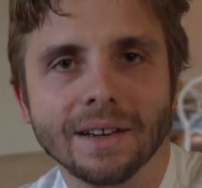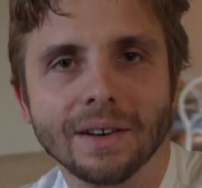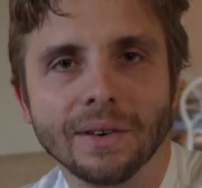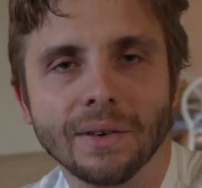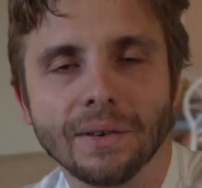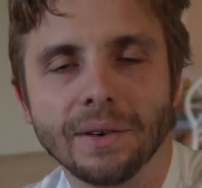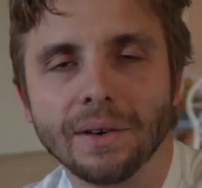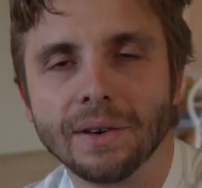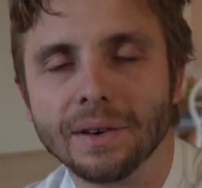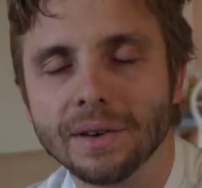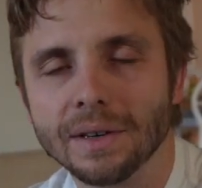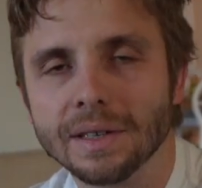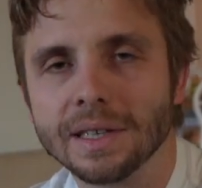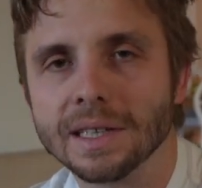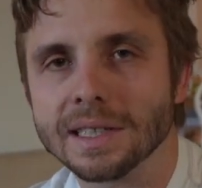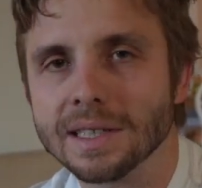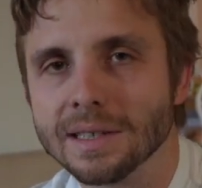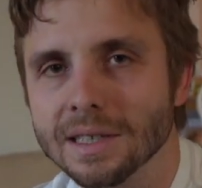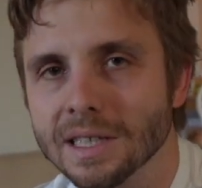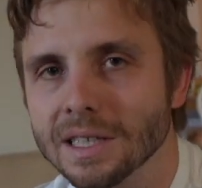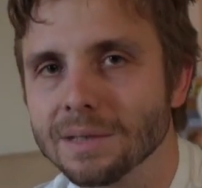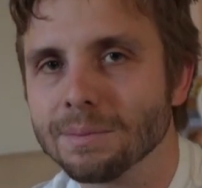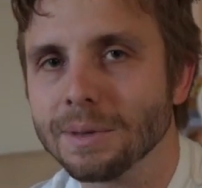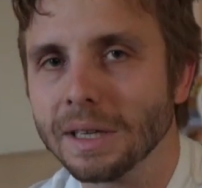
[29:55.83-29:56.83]
Or does
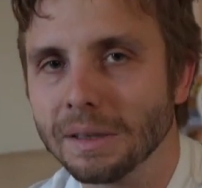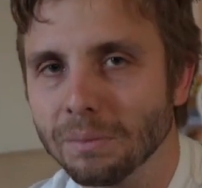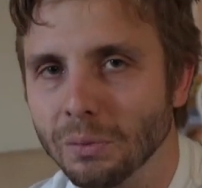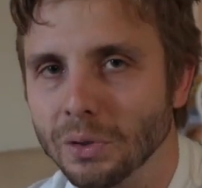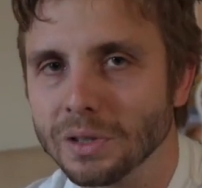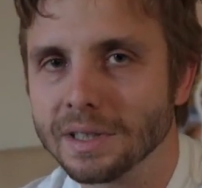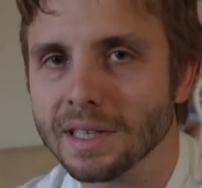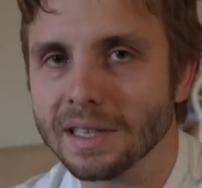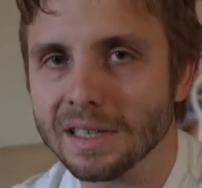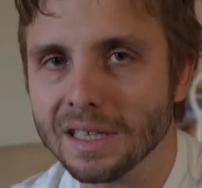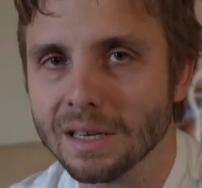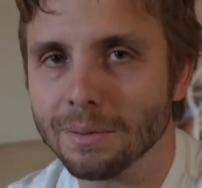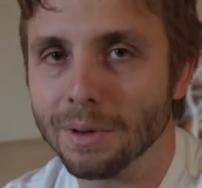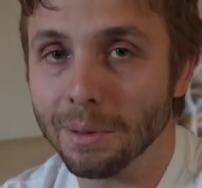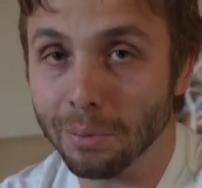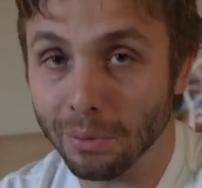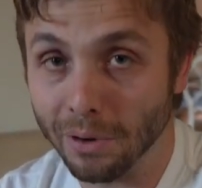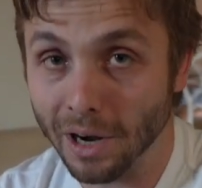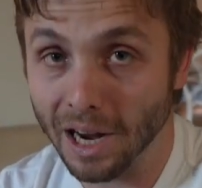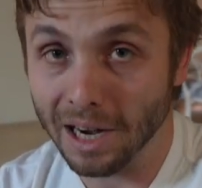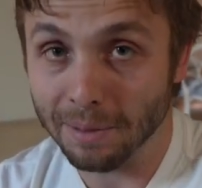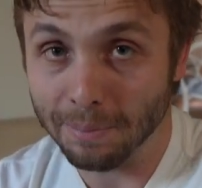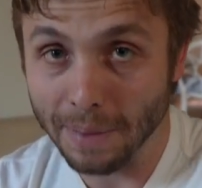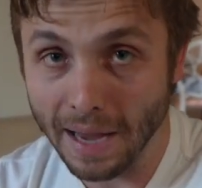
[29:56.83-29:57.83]
it just make more sense to be
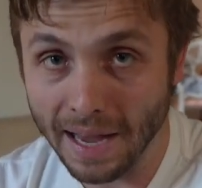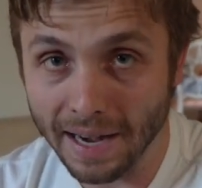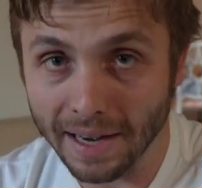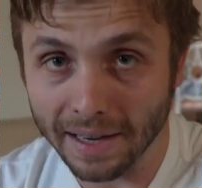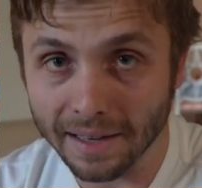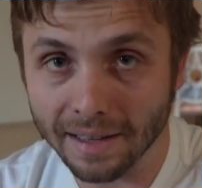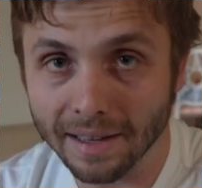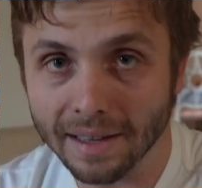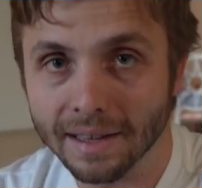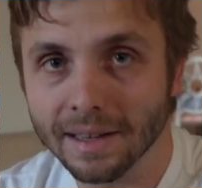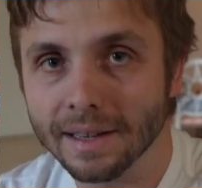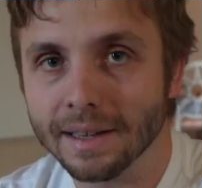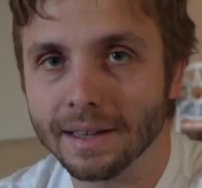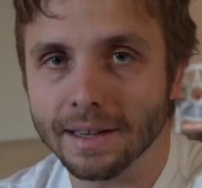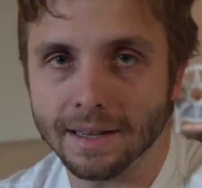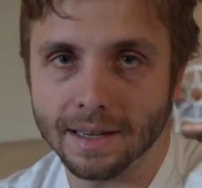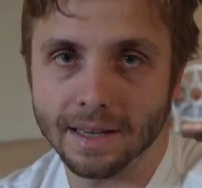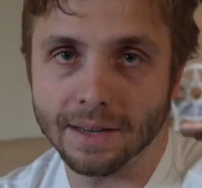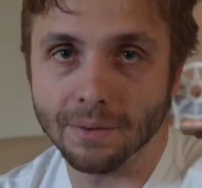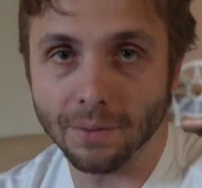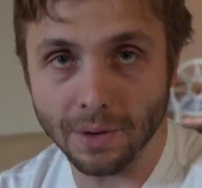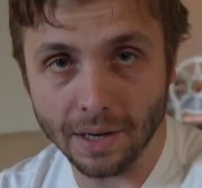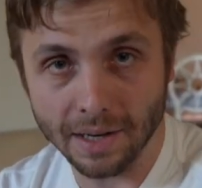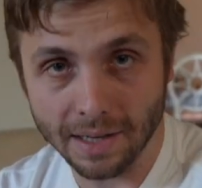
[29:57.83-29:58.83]
pragmatic
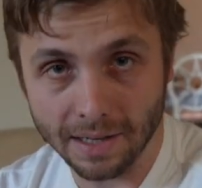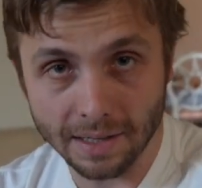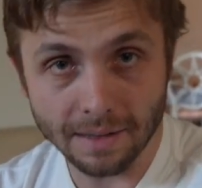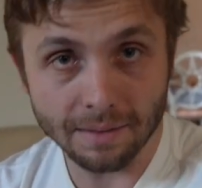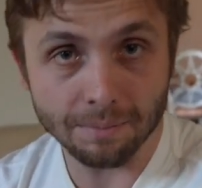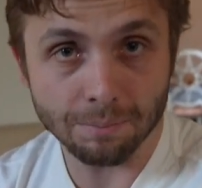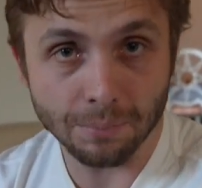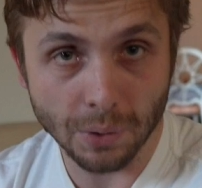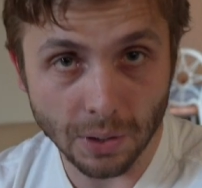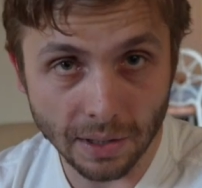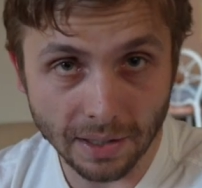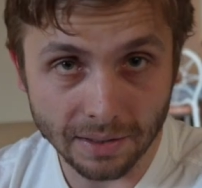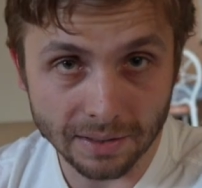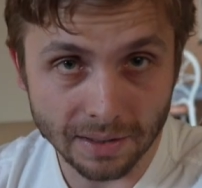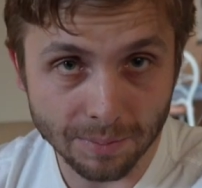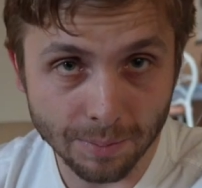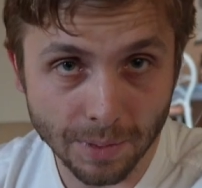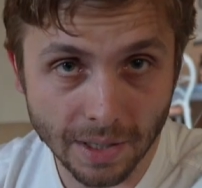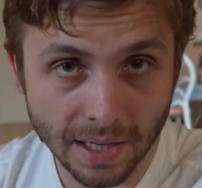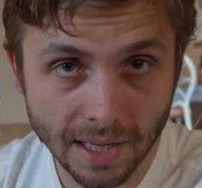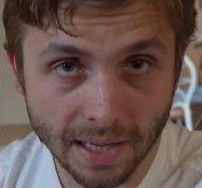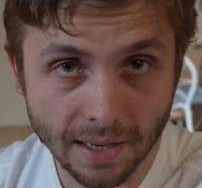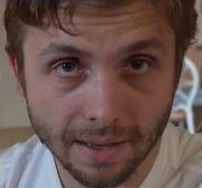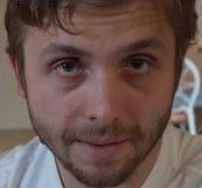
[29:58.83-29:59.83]
and pull out the
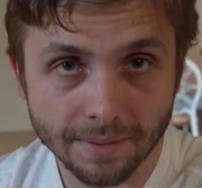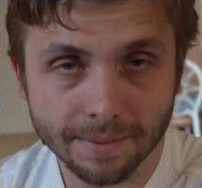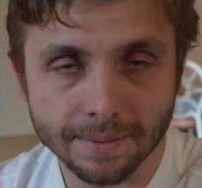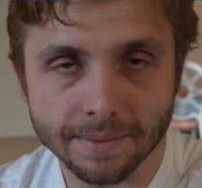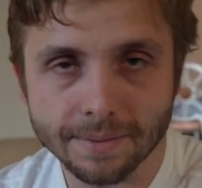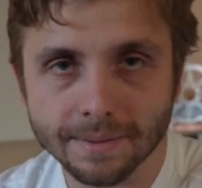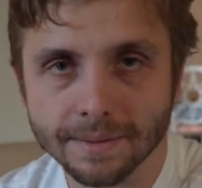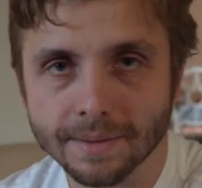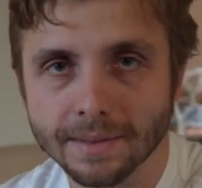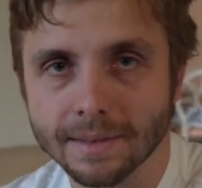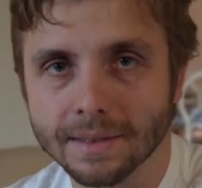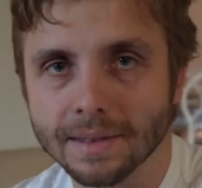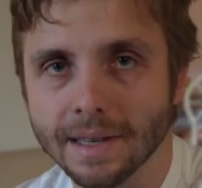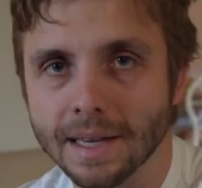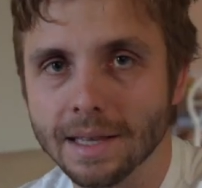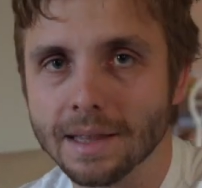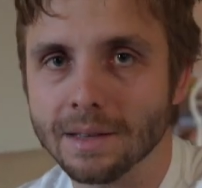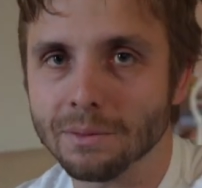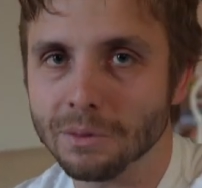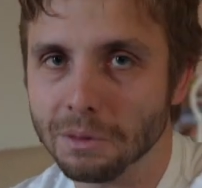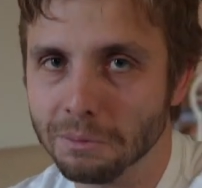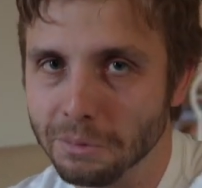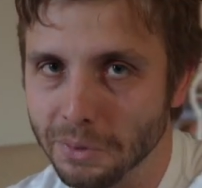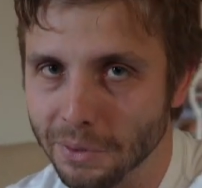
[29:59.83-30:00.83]
money? I
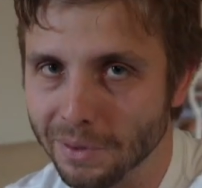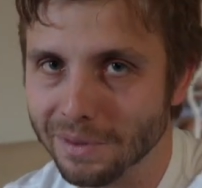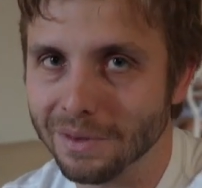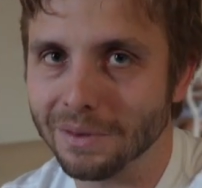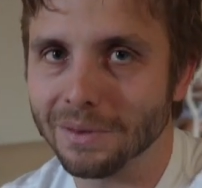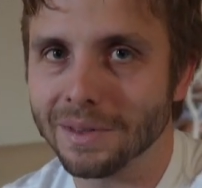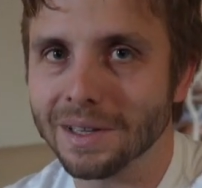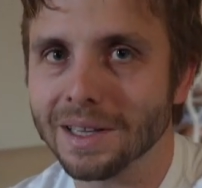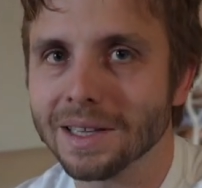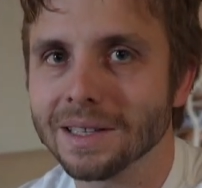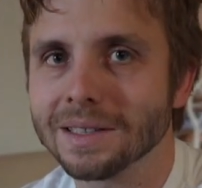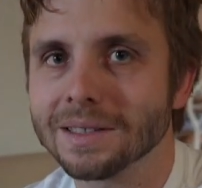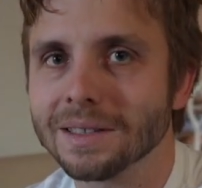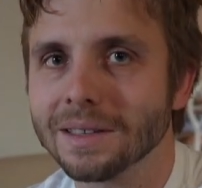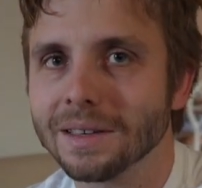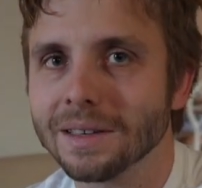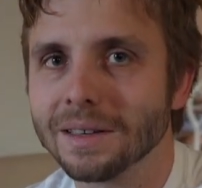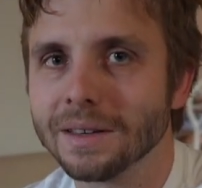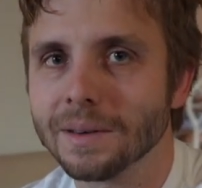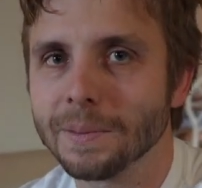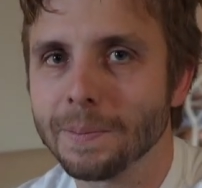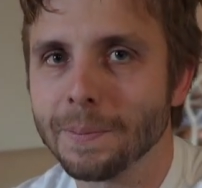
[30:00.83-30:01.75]
think we both know the answer.